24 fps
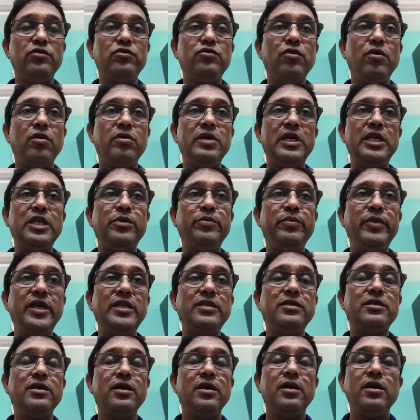So it
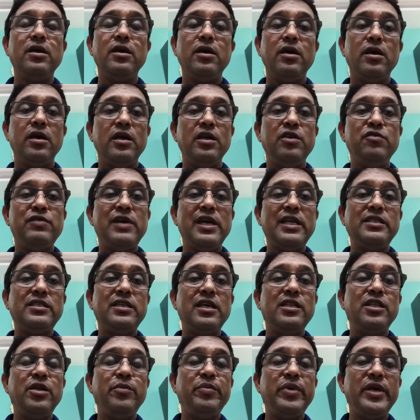means you can
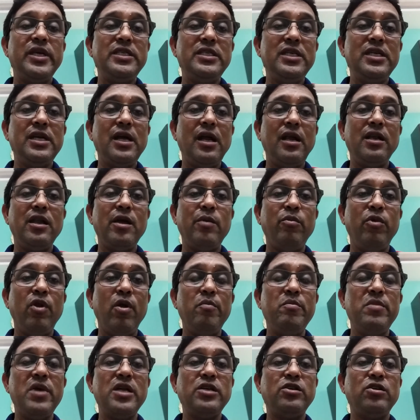say the physical
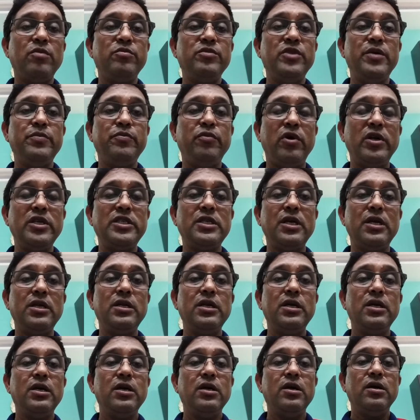development of the
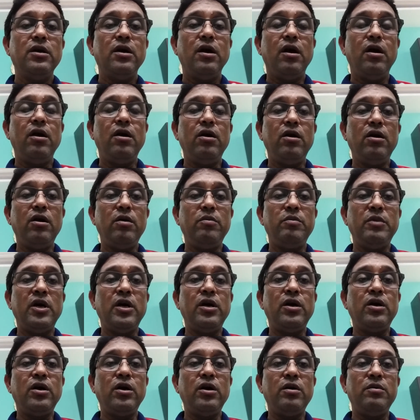person,
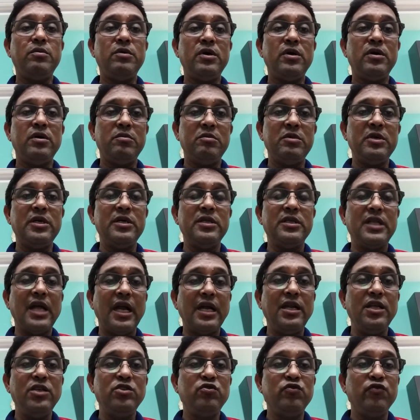
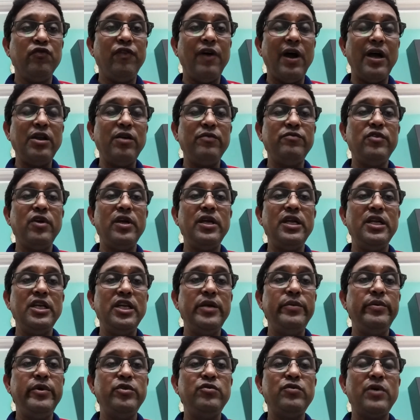that is one of the
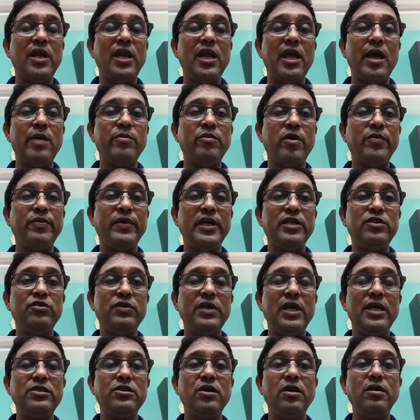individual aim of
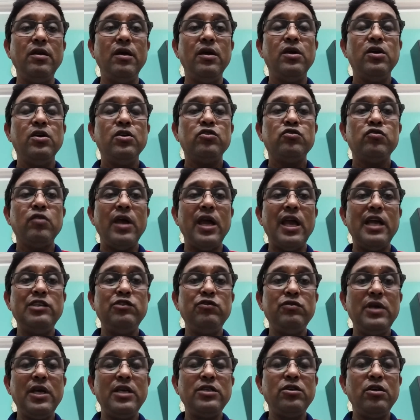education. So
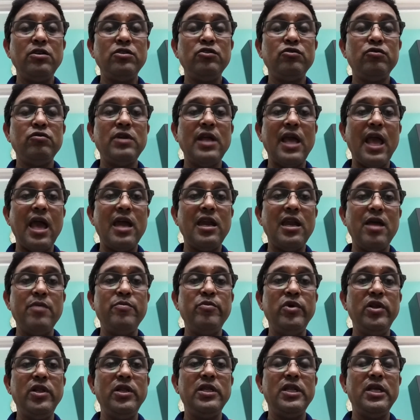education should
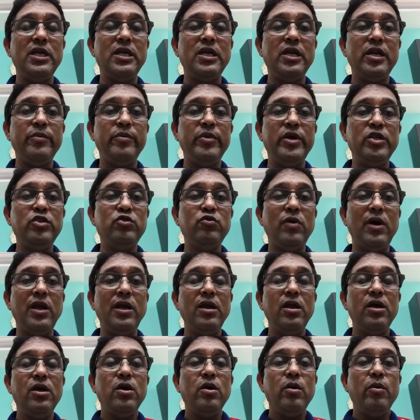enable the
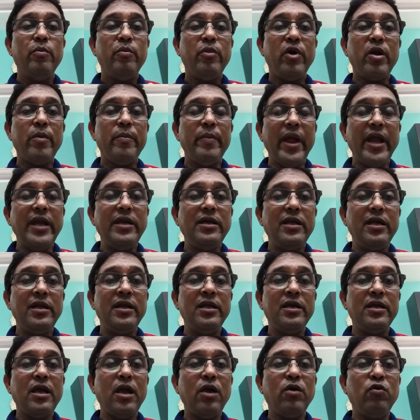individual for
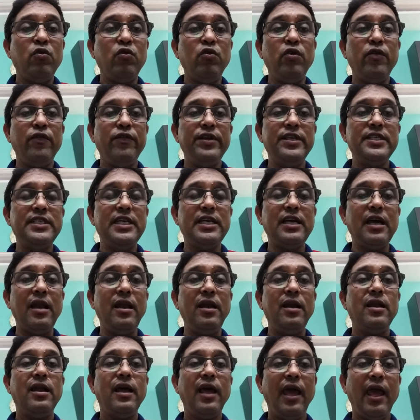maintaining a good
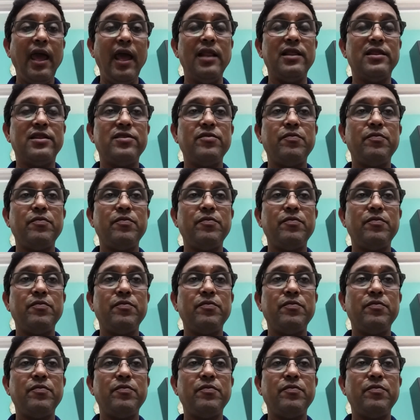physical health.